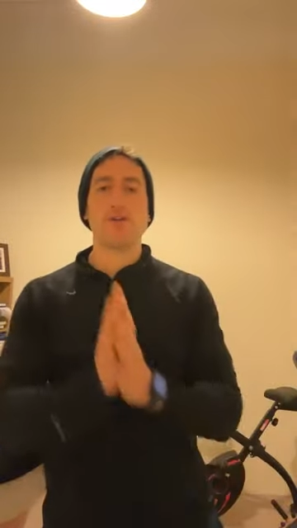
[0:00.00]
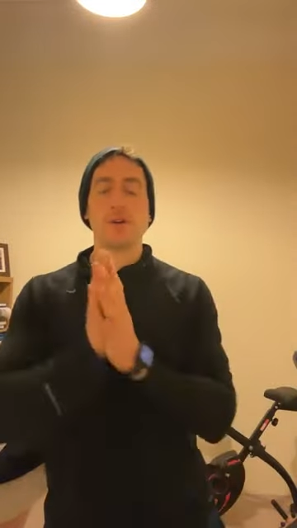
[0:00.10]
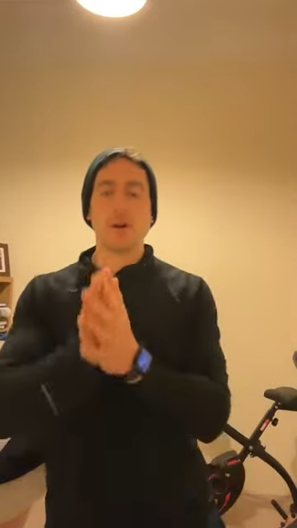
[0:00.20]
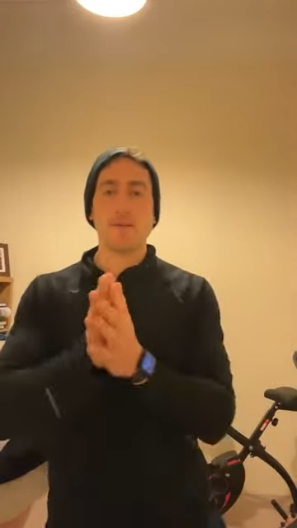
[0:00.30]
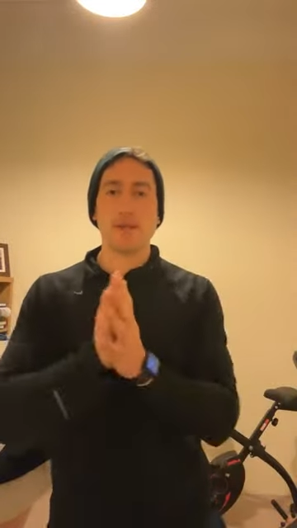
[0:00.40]
If
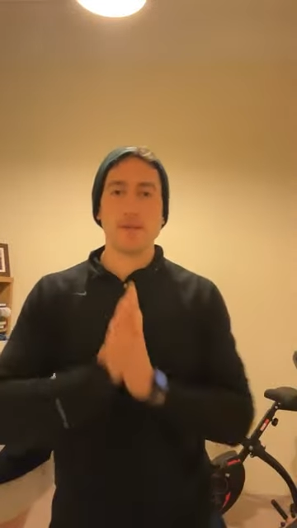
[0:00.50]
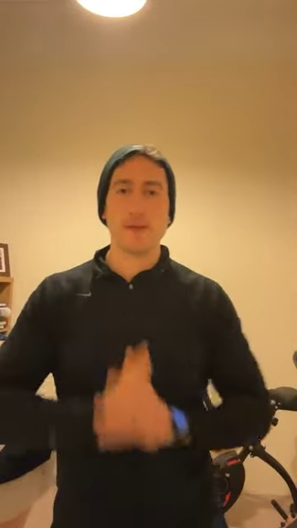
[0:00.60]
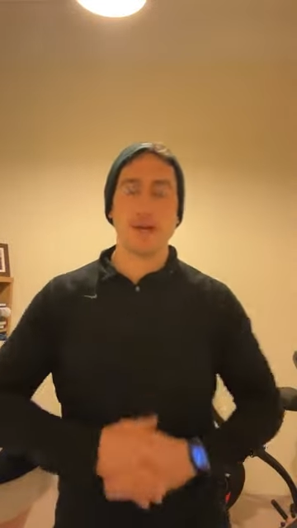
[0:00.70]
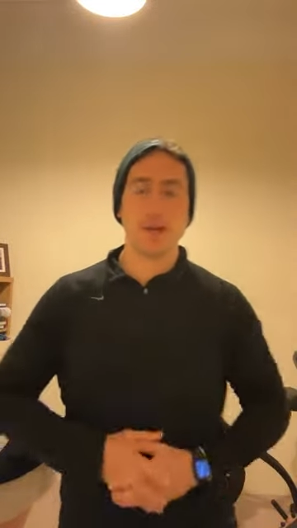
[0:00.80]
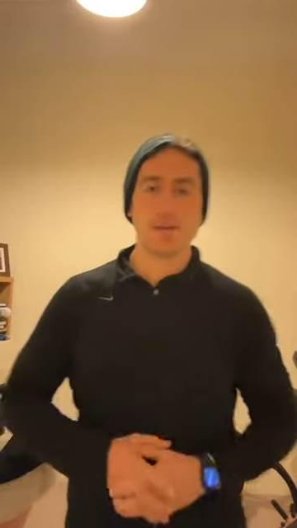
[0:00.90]
you're coming in, give
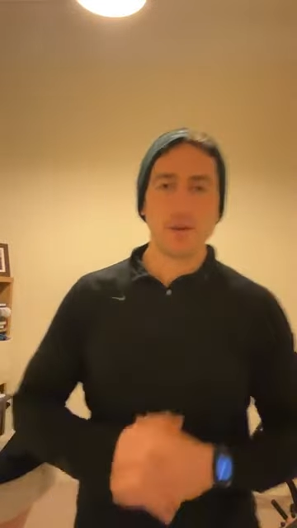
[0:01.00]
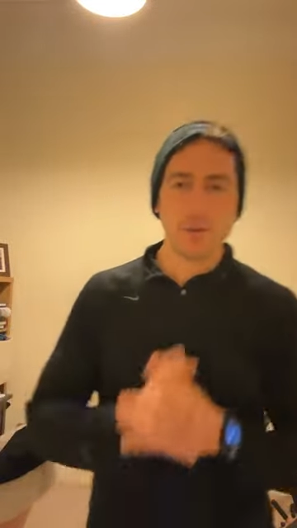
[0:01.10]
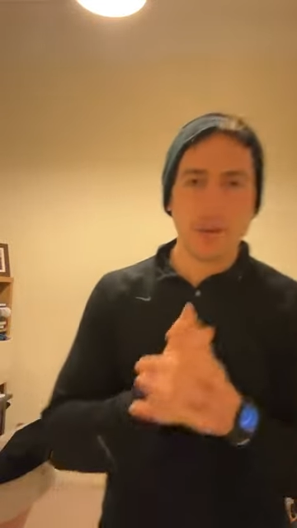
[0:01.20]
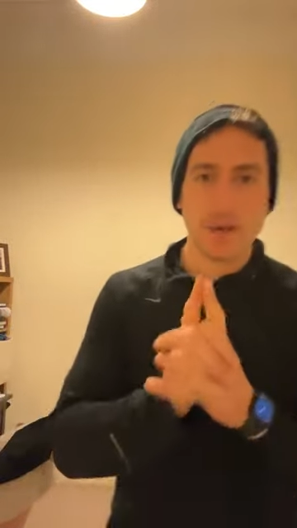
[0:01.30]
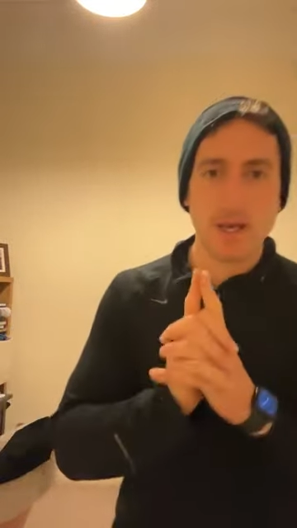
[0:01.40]
me a head over. If you're
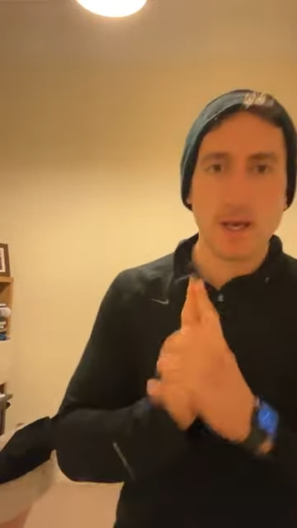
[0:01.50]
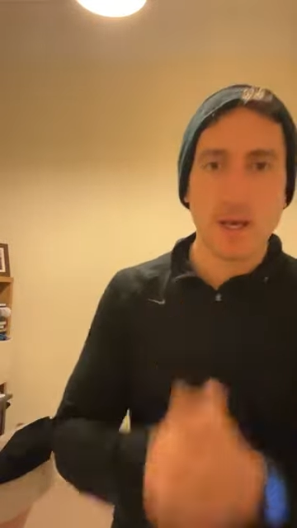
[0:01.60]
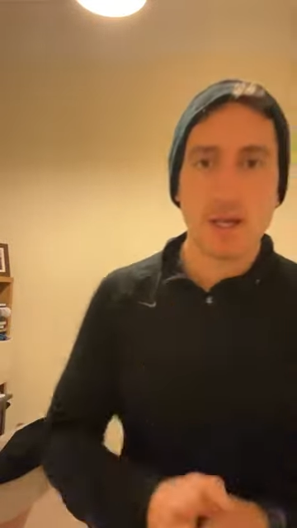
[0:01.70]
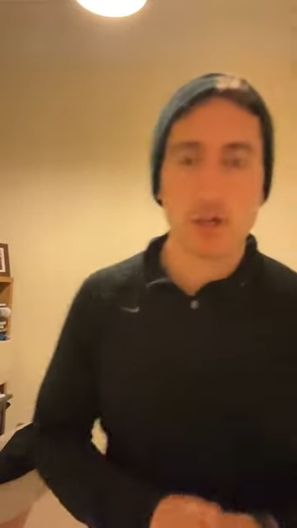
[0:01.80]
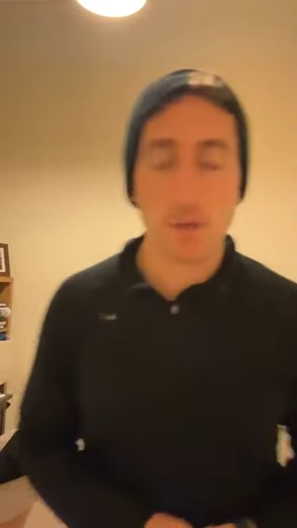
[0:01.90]
on replay,
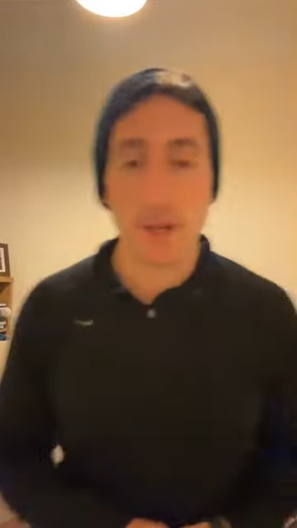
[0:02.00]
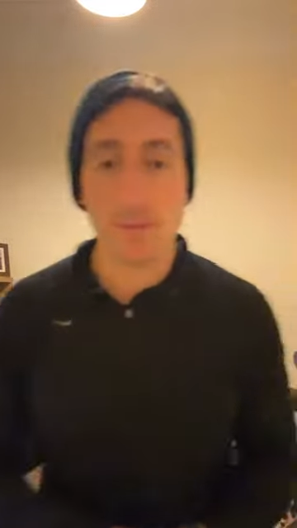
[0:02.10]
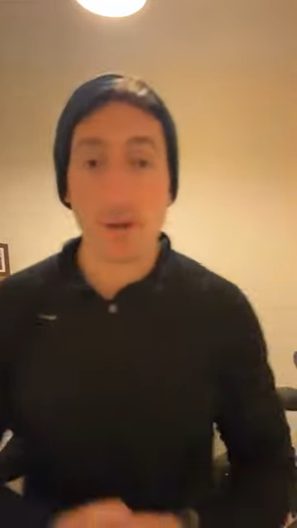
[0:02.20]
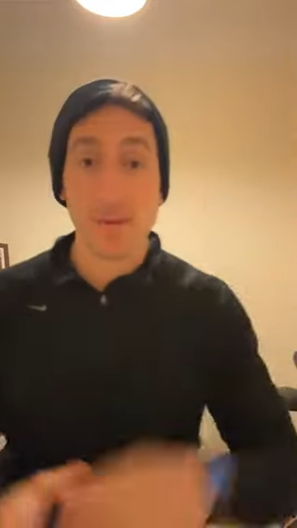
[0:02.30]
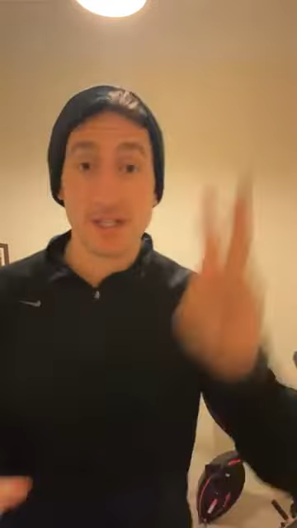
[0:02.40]
drop a
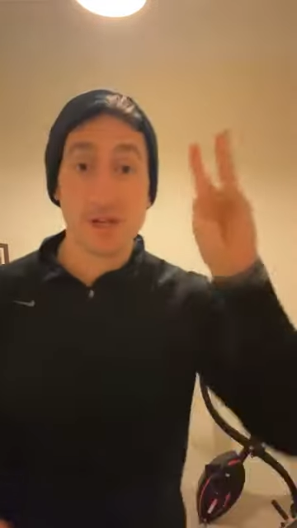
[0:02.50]
replay.